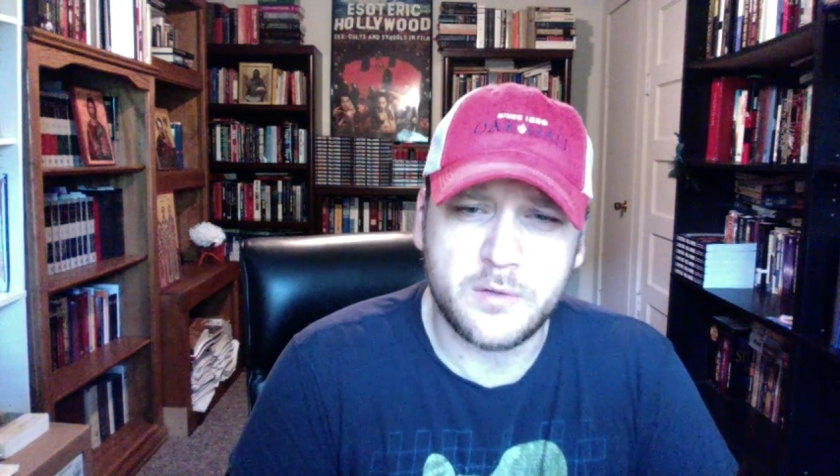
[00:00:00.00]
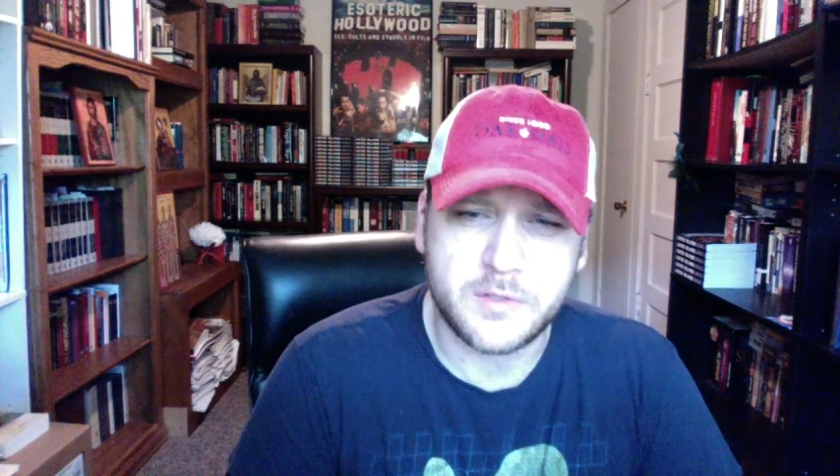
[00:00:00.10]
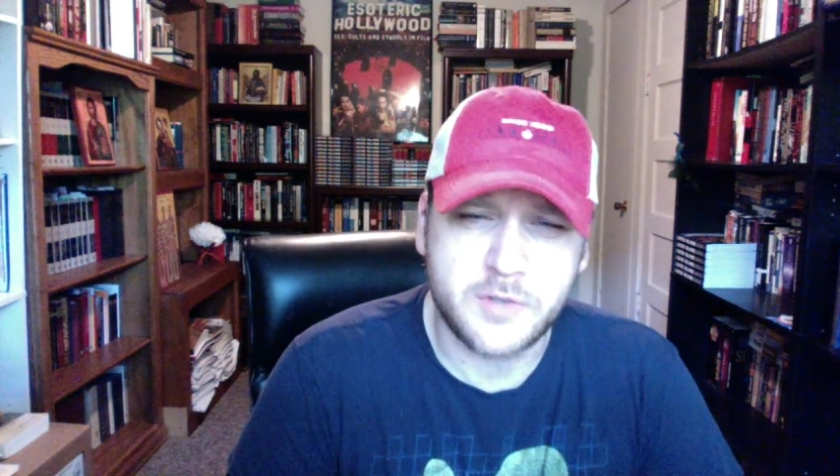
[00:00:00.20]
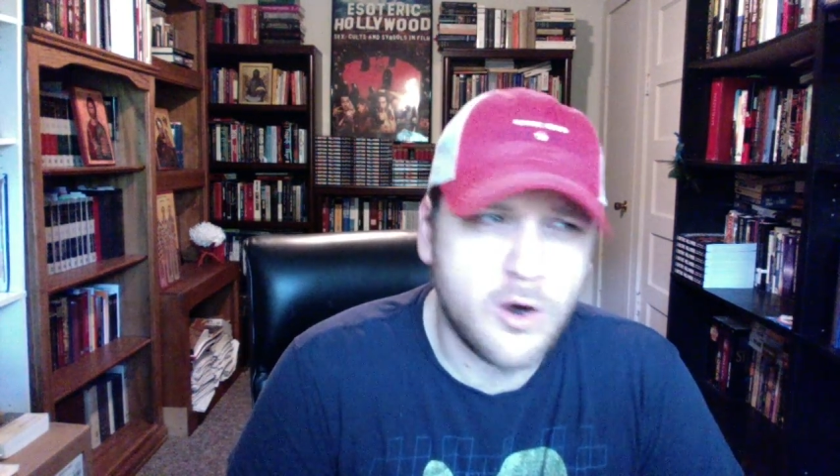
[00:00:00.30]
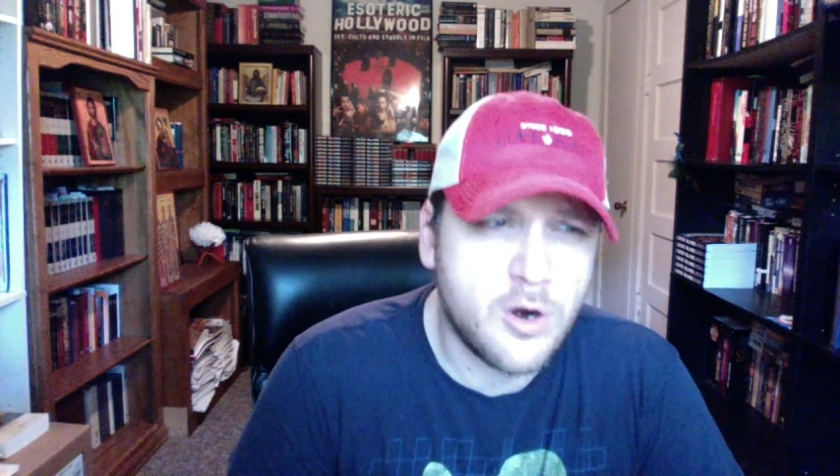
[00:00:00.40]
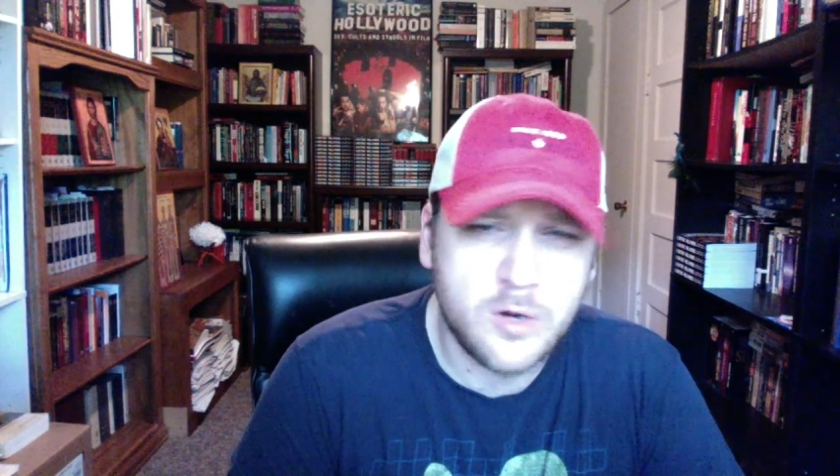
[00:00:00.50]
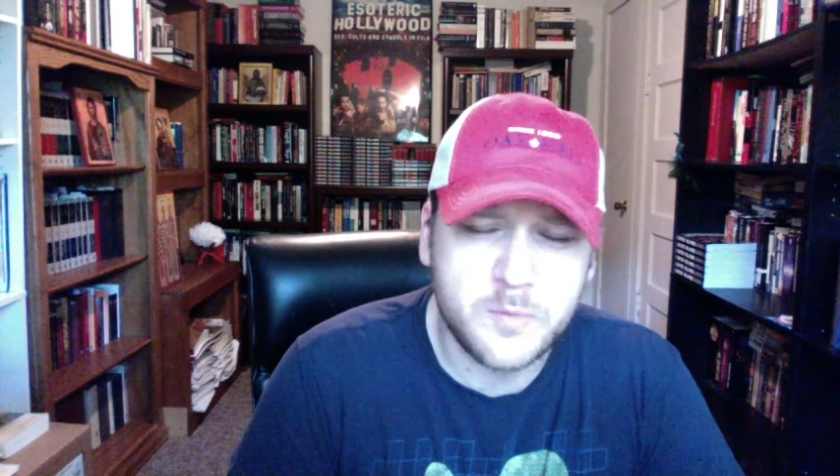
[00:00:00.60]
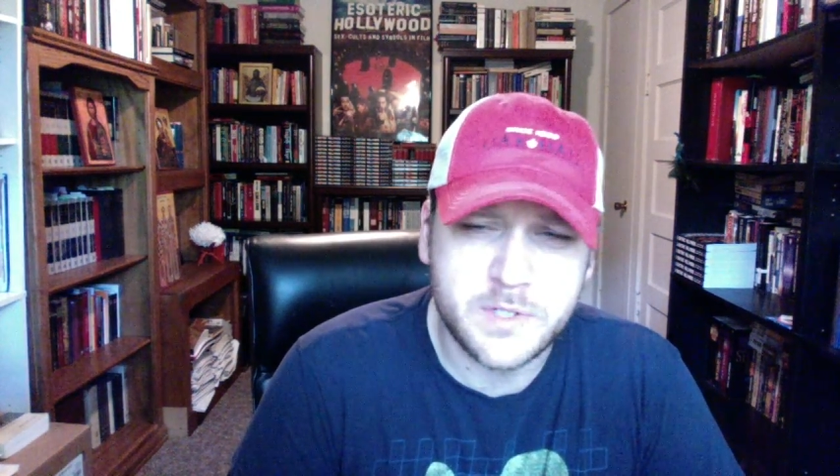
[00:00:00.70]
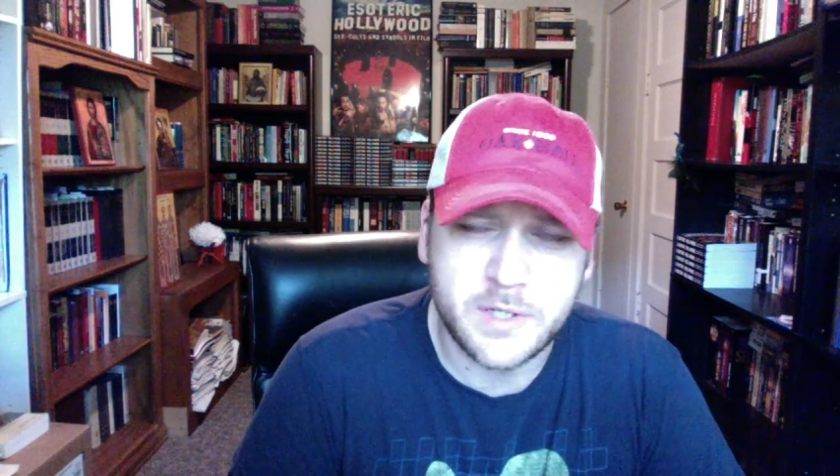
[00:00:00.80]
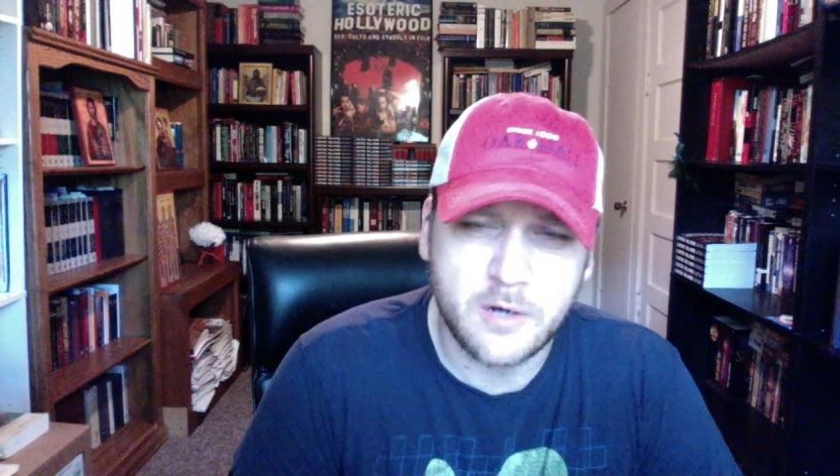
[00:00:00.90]
the
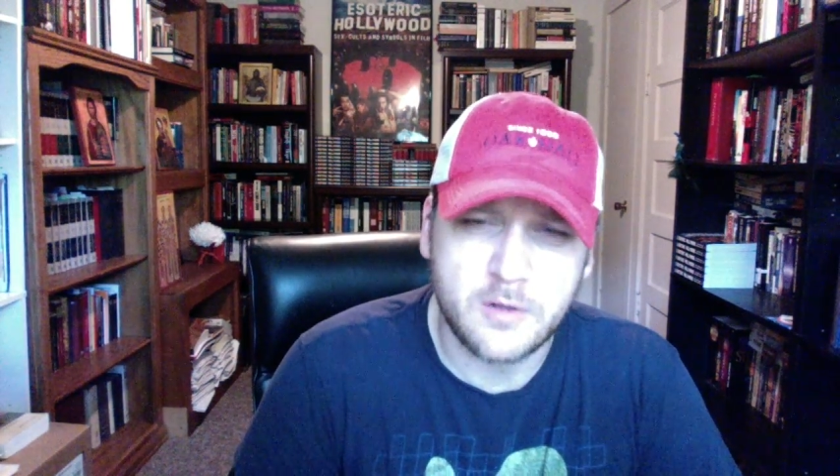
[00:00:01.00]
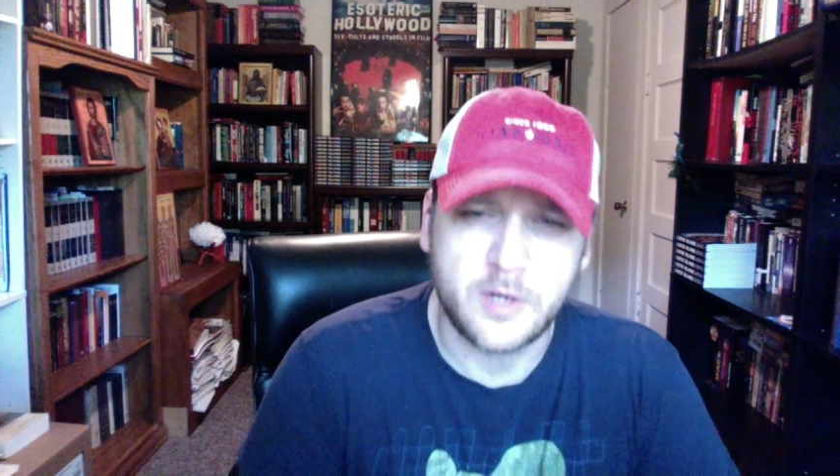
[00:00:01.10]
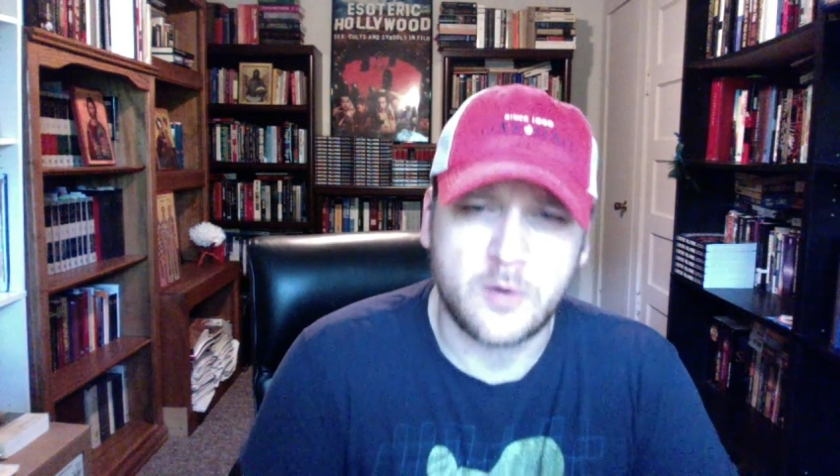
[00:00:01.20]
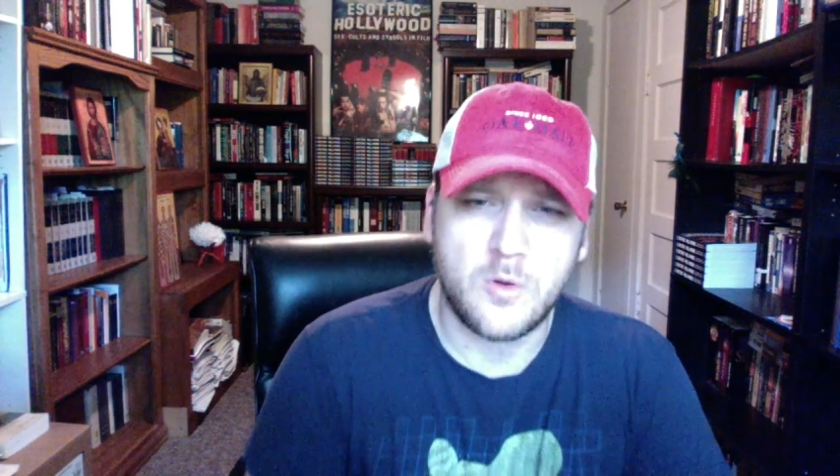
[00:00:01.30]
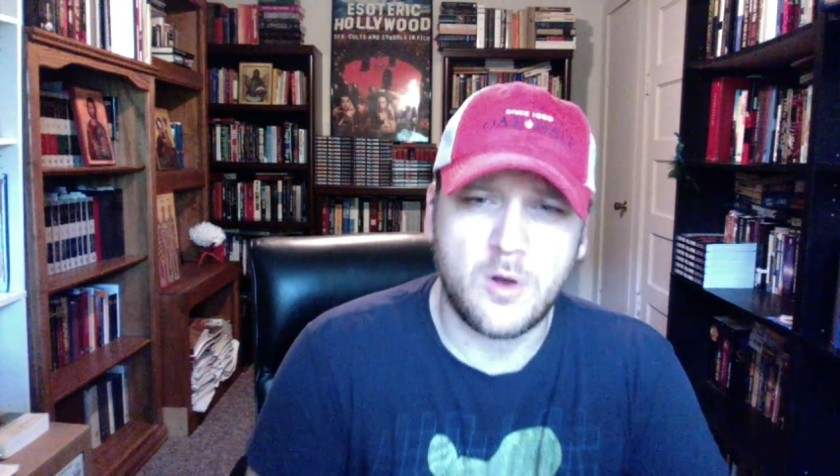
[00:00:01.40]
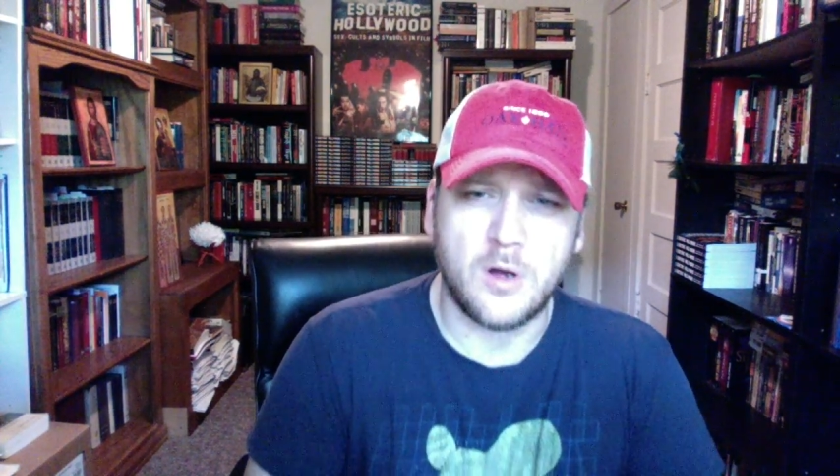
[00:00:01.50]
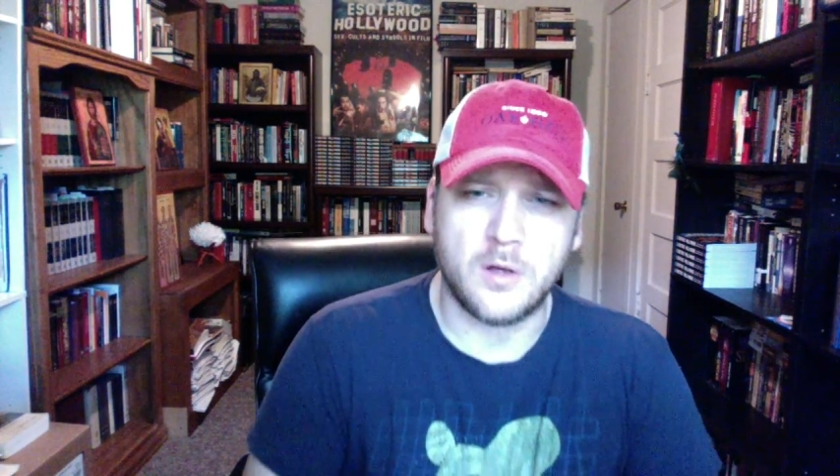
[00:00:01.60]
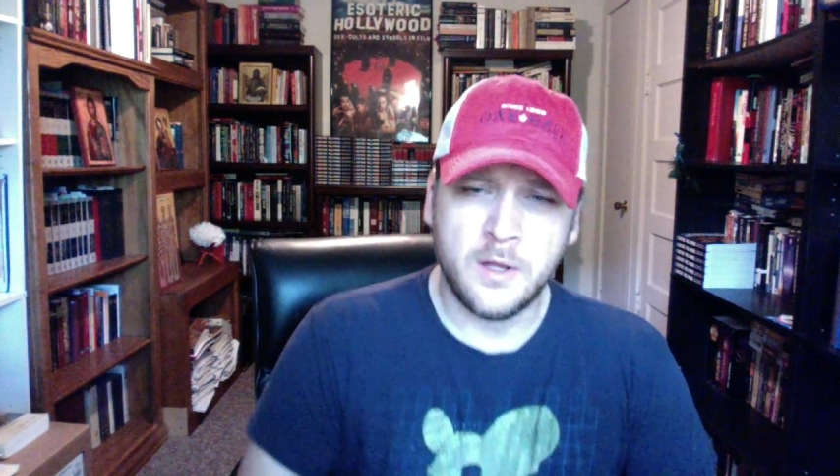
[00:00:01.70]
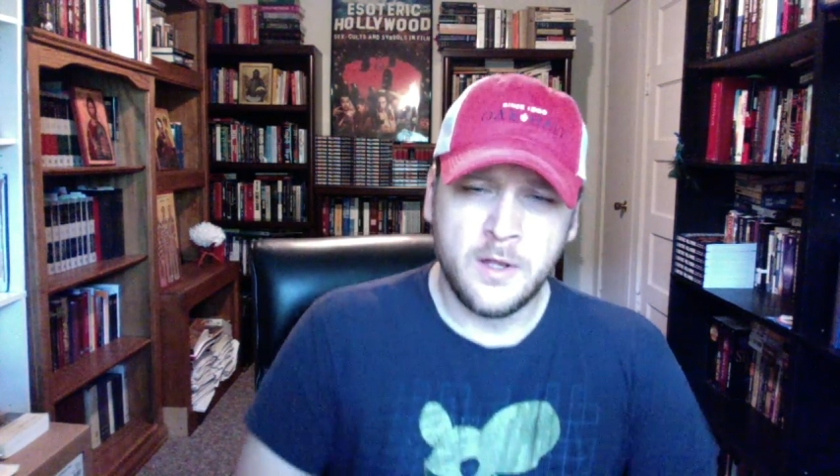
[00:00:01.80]
terms inherently are wrong.